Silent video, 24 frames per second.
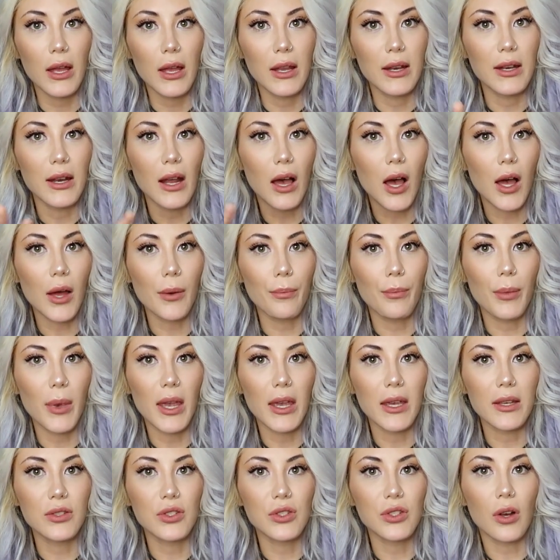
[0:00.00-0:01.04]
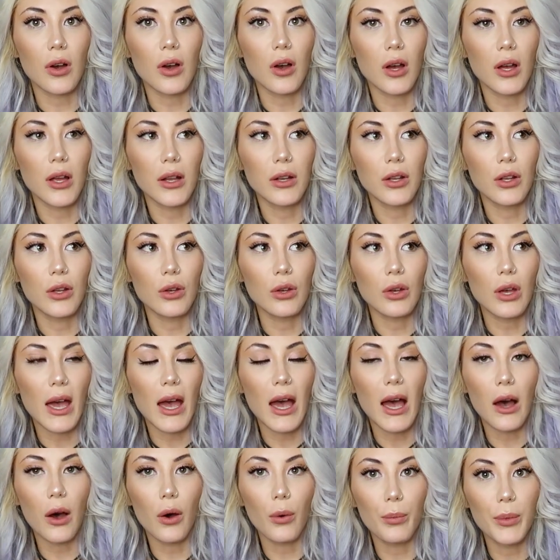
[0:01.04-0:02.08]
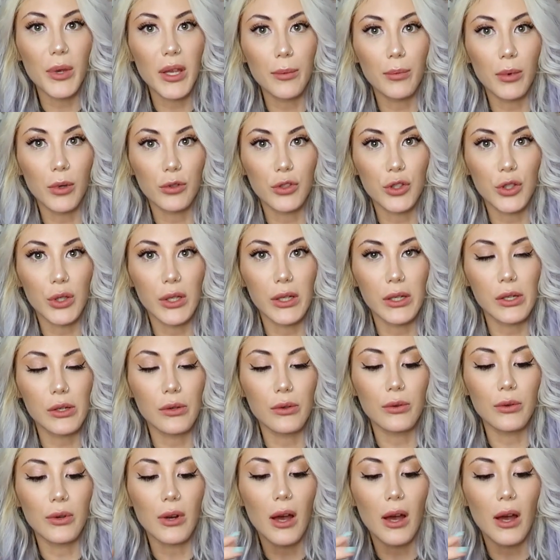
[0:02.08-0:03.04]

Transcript: not based on how people treat you,